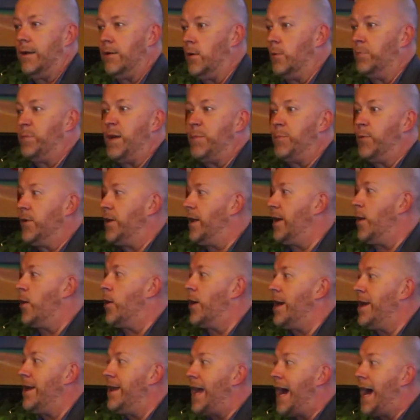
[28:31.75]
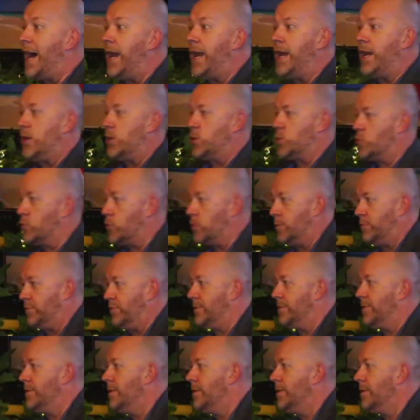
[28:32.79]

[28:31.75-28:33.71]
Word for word: You know, people that are in that age group.